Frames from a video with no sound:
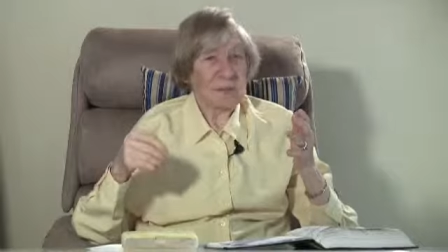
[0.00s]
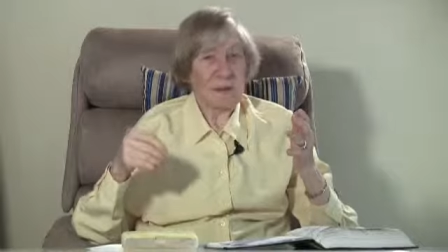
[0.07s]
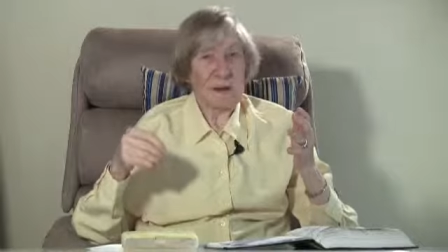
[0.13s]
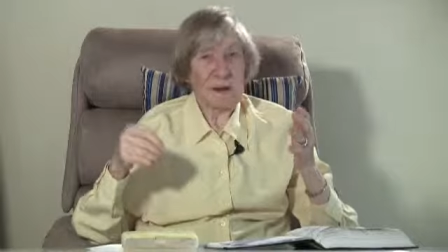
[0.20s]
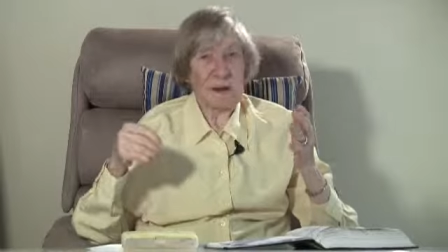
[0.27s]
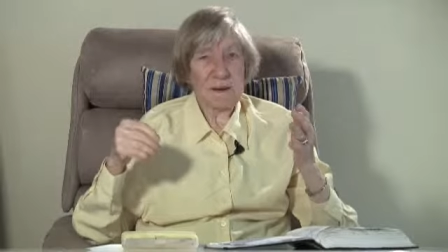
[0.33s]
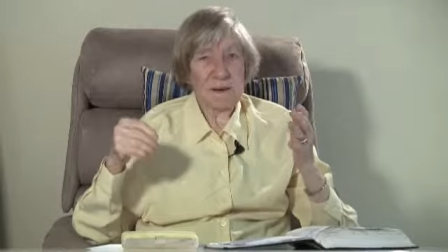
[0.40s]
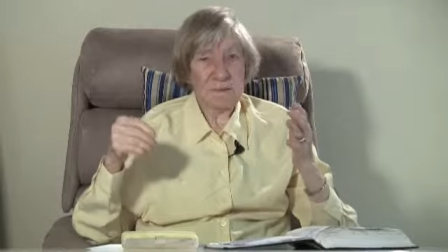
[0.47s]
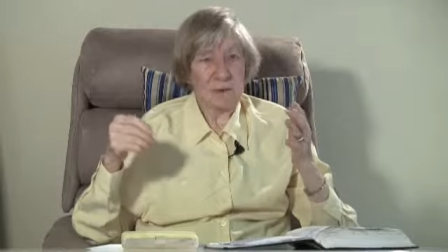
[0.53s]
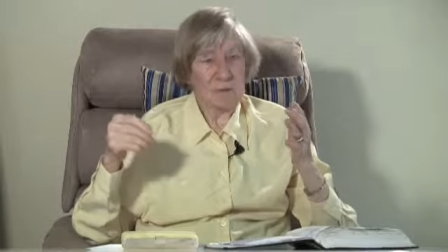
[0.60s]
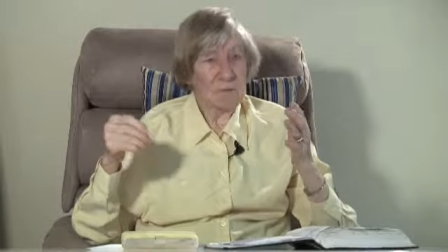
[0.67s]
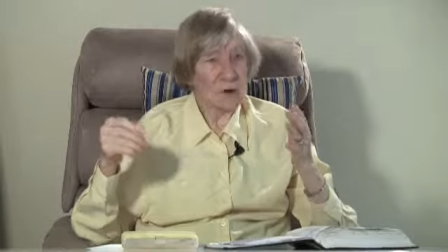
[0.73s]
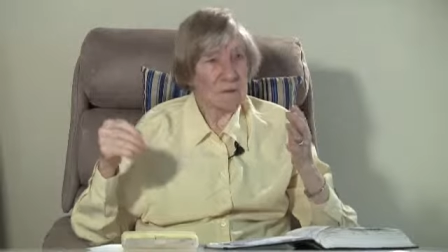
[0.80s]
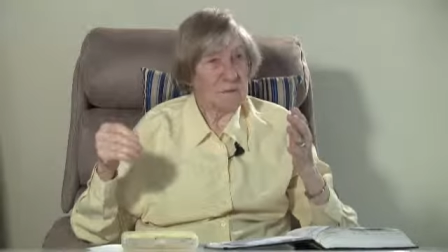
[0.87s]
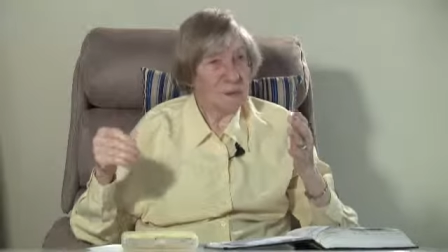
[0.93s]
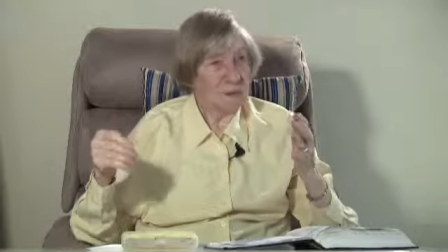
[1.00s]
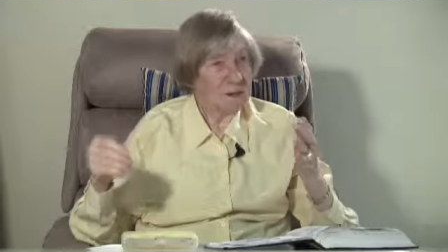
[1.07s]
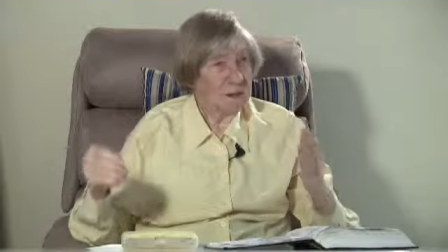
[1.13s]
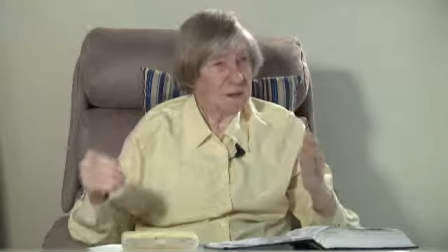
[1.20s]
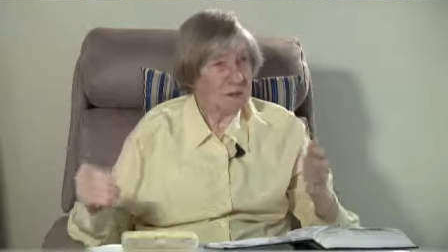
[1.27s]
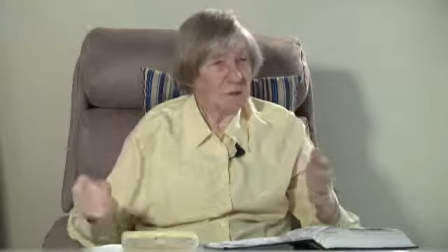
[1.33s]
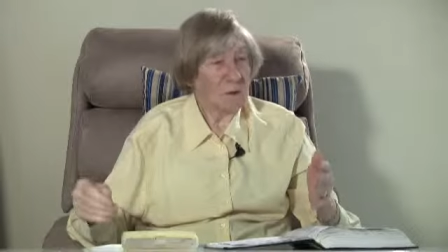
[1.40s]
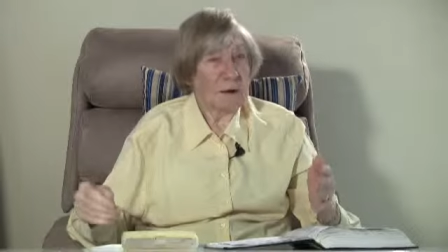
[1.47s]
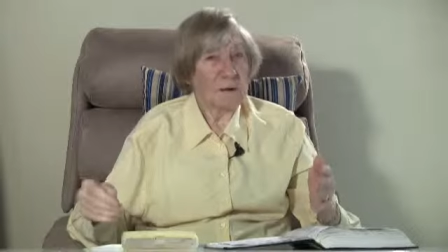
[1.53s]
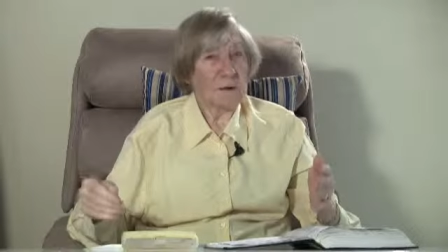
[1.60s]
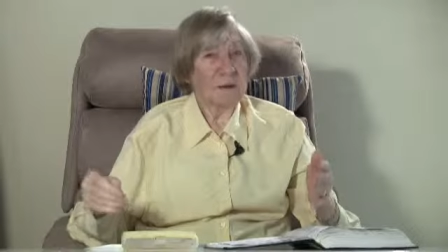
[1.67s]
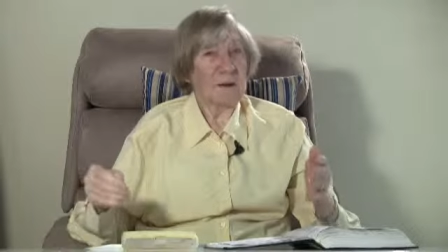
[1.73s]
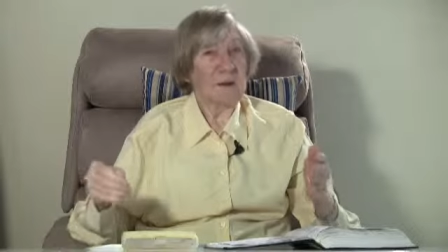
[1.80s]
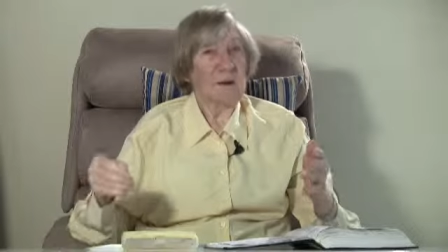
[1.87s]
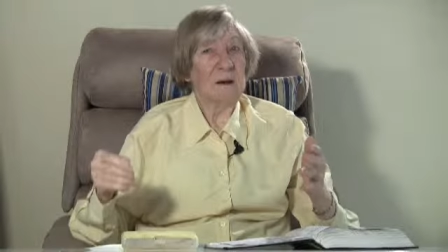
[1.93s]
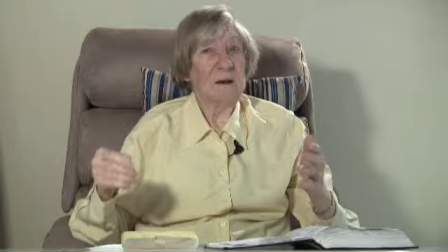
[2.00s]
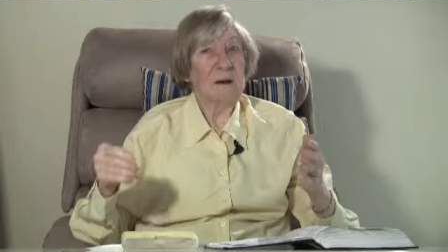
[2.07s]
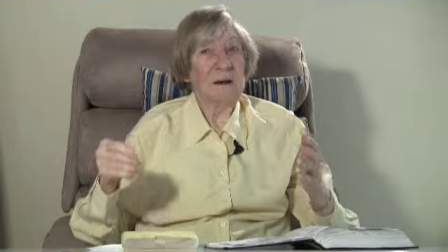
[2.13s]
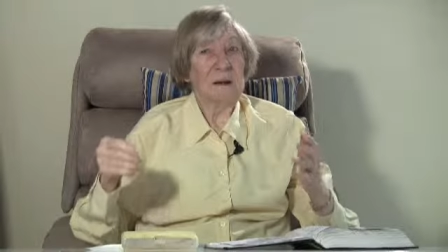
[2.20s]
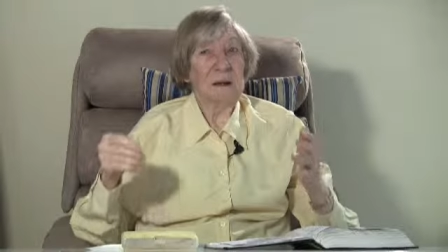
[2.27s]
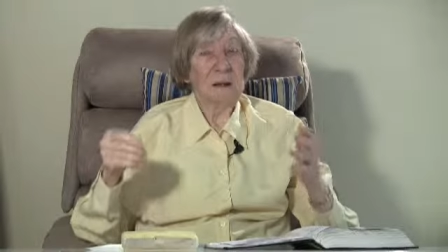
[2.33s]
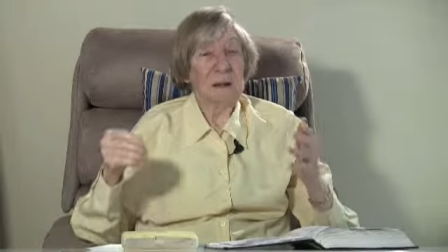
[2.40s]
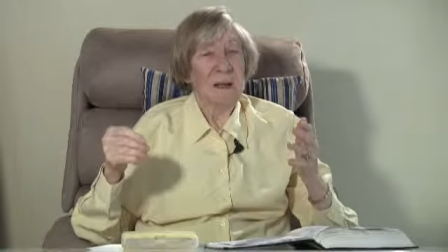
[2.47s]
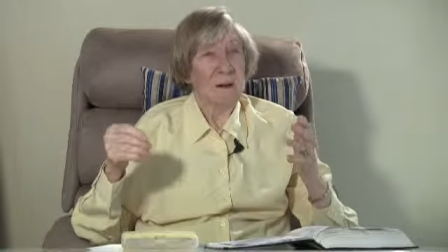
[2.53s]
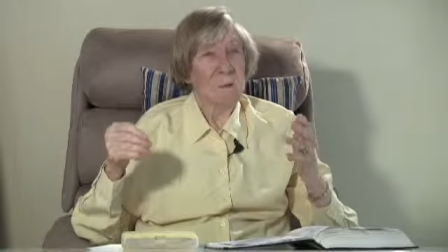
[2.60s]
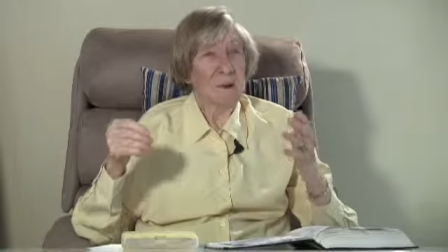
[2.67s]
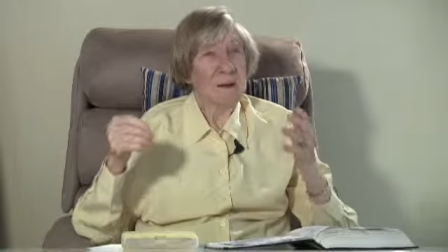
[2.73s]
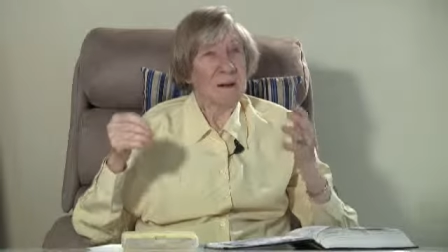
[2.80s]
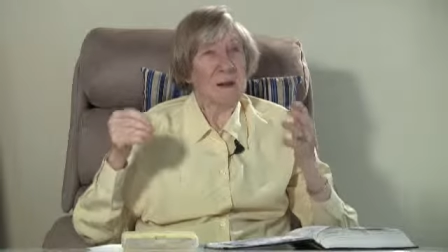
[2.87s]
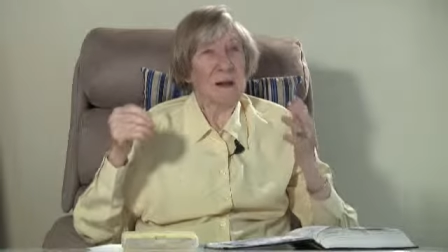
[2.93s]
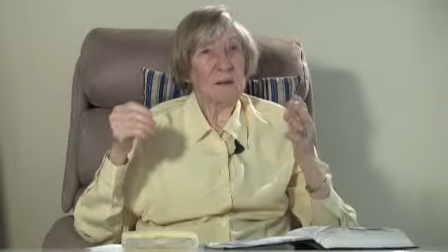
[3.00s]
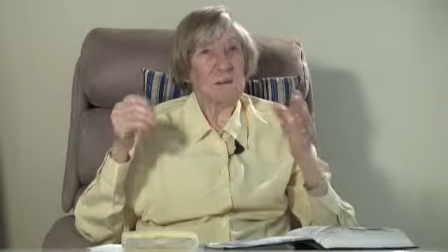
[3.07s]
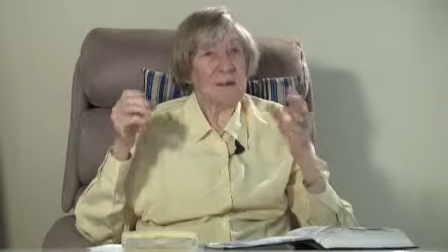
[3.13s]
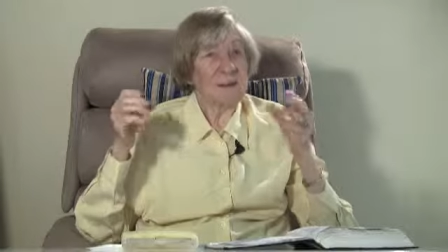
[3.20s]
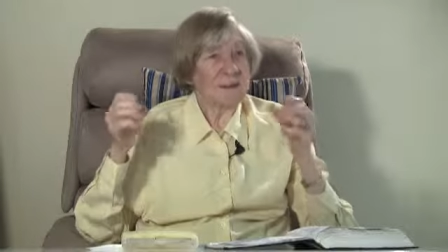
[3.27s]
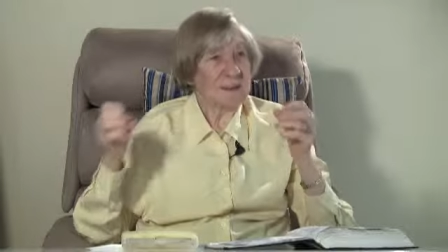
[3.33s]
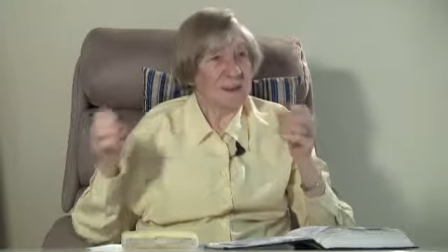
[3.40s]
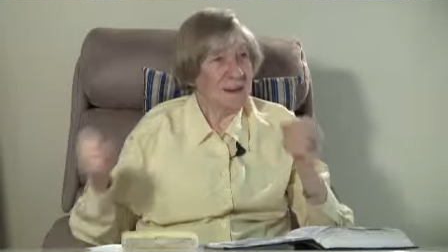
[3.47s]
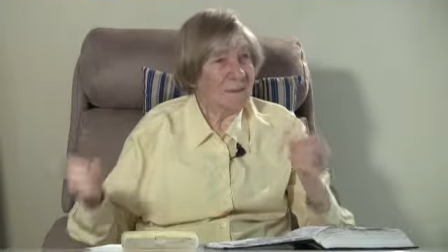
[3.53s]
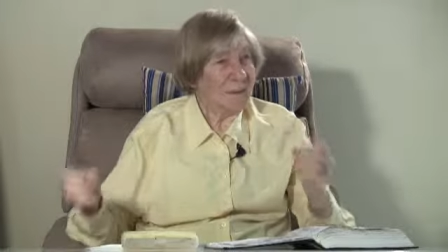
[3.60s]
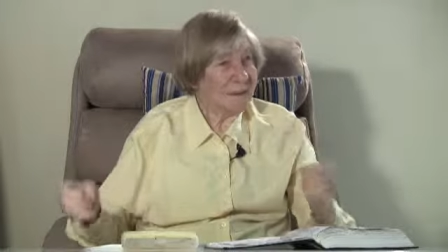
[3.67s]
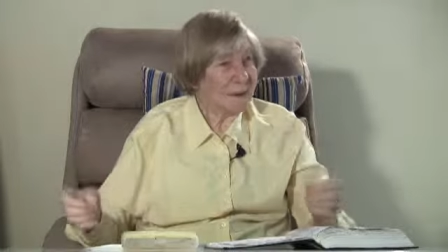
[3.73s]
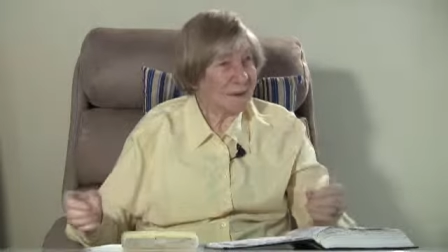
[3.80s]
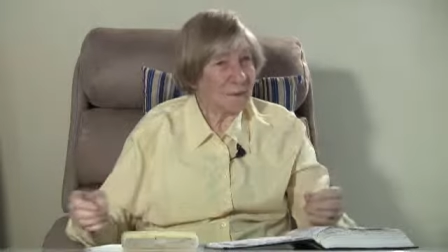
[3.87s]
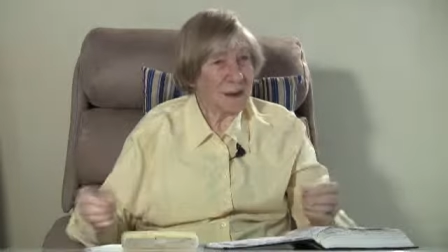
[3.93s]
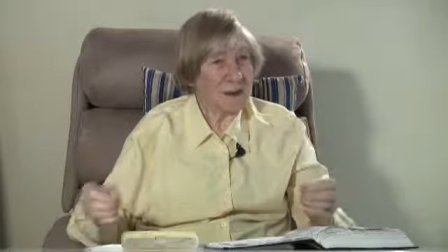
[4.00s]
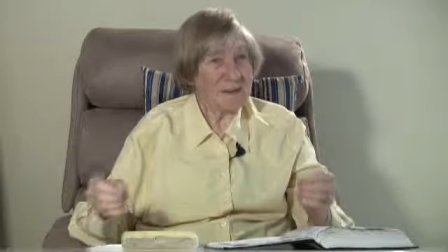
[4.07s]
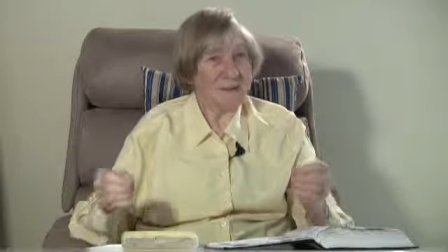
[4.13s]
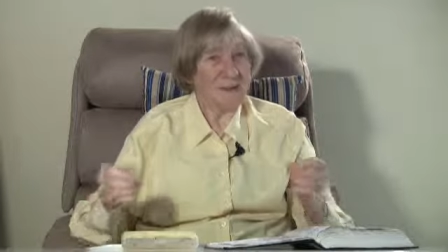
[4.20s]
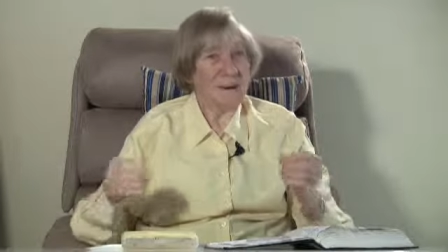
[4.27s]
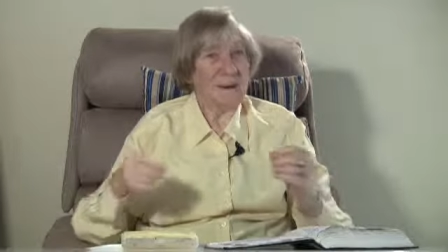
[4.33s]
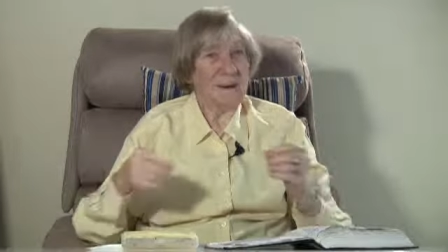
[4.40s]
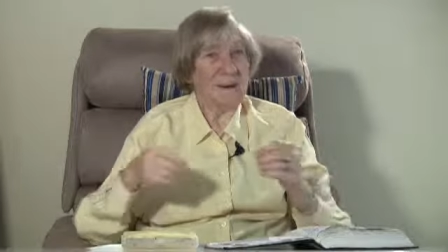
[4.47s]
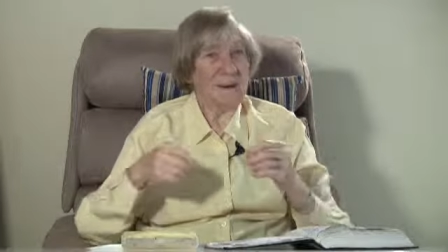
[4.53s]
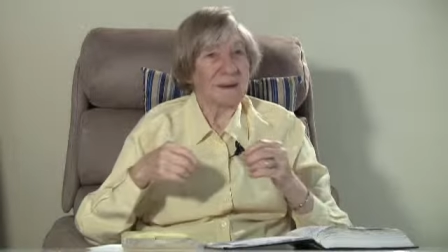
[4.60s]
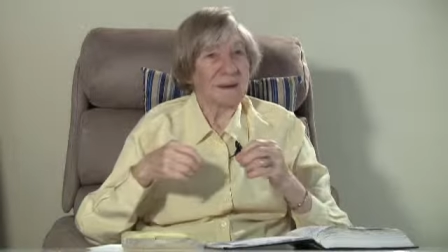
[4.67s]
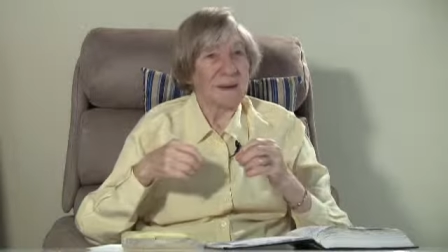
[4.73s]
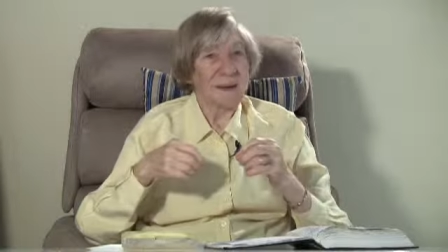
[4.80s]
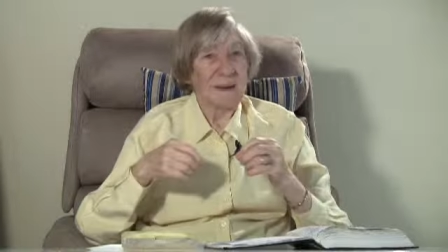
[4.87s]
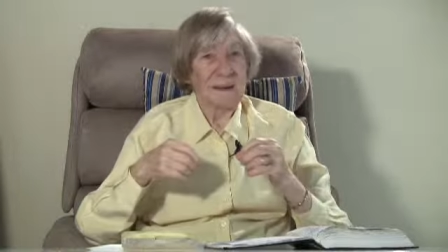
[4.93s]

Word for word: You're not giving reverence to the grace of God. We're not receiving the grace of God.